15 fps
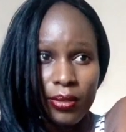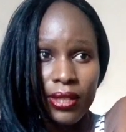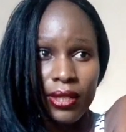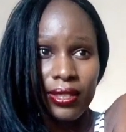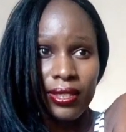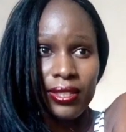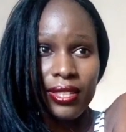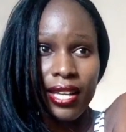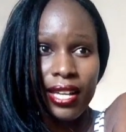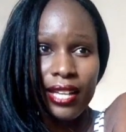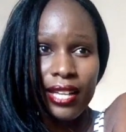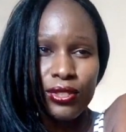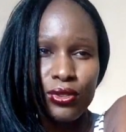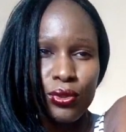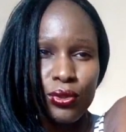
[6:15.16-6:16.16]
because
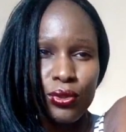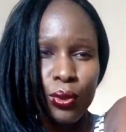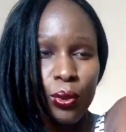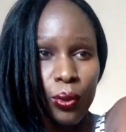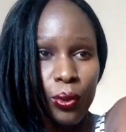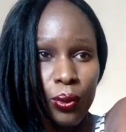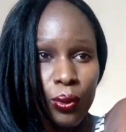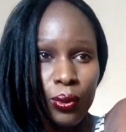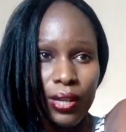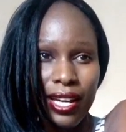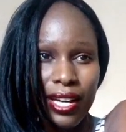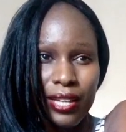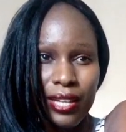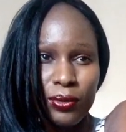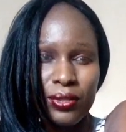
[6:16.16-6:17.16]

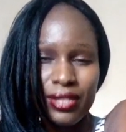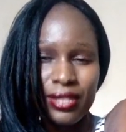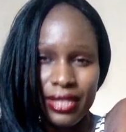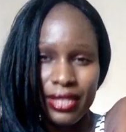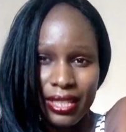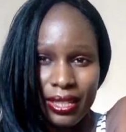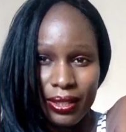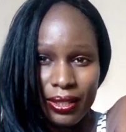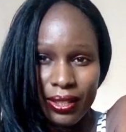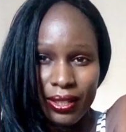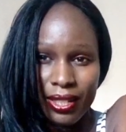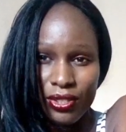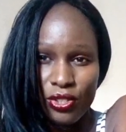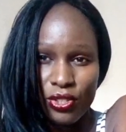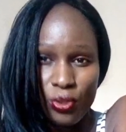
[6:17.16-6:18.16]
I could see,
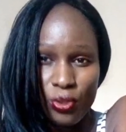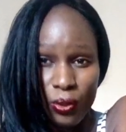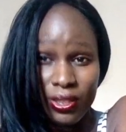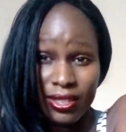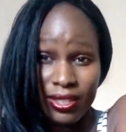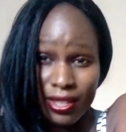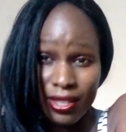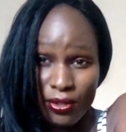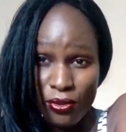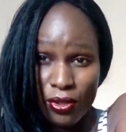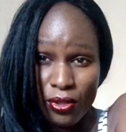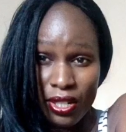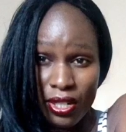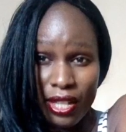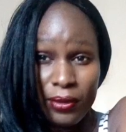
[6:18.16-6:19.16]
as she told us her
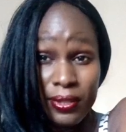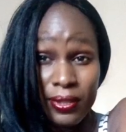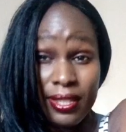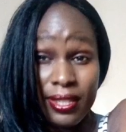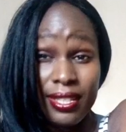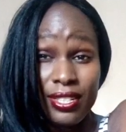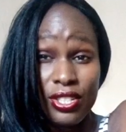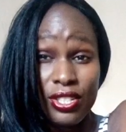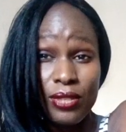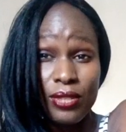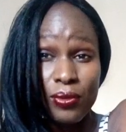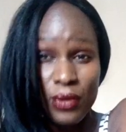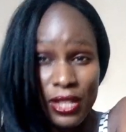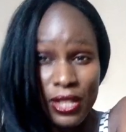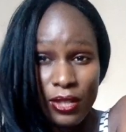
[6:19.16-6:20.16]
story, I could see that she
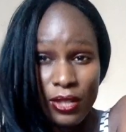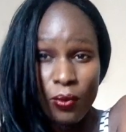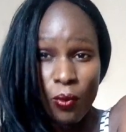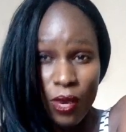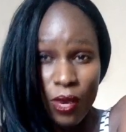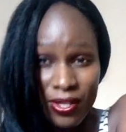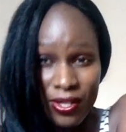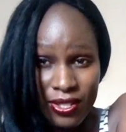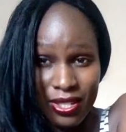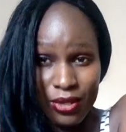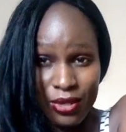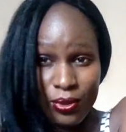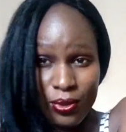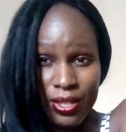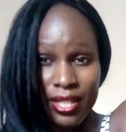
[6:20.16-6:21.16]
really
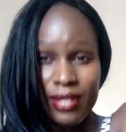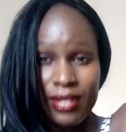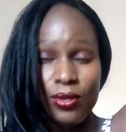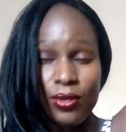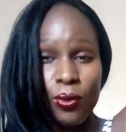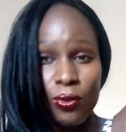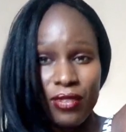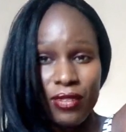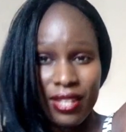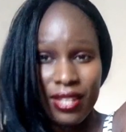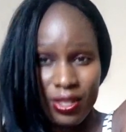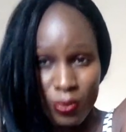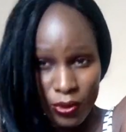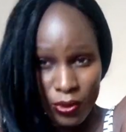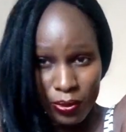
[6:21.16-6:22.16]
wanted to get over
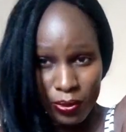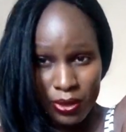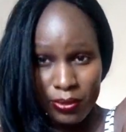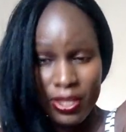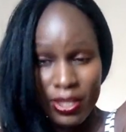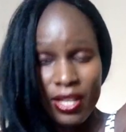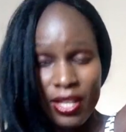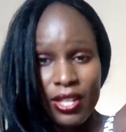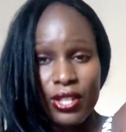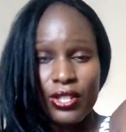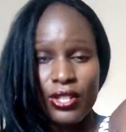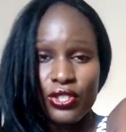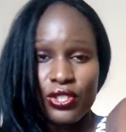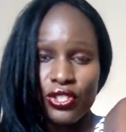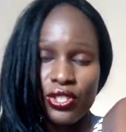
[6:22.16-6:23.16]
that problem.
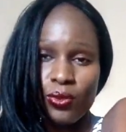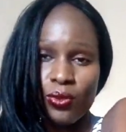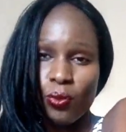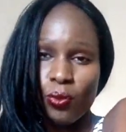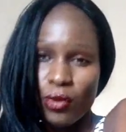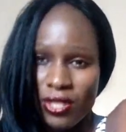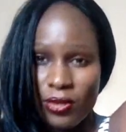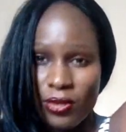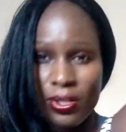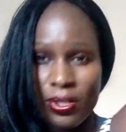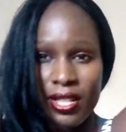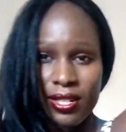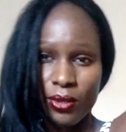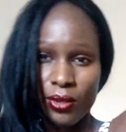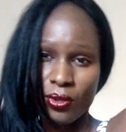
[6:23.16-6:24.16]
She just wanted to
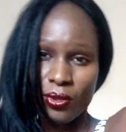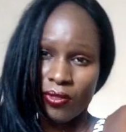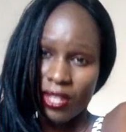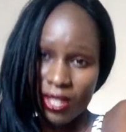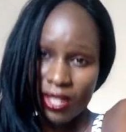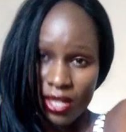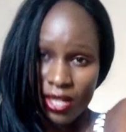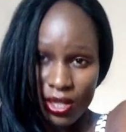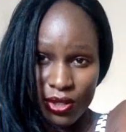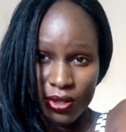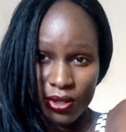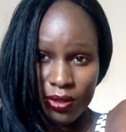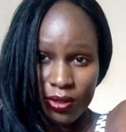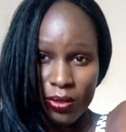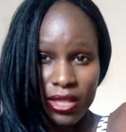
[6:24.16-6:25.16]
get out of that
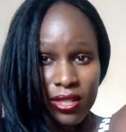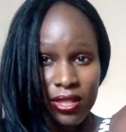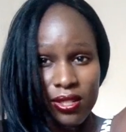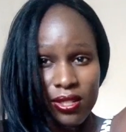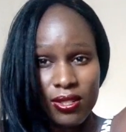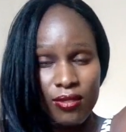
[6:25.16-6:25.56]
addiction, but